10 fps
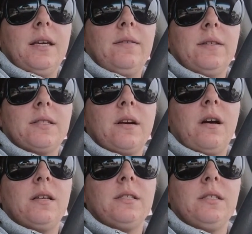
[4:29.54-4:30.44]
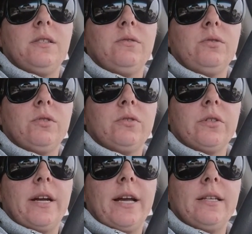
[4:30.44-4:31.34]
if it's causing you
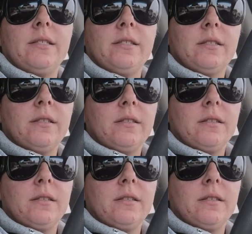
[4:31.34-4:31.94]
stress,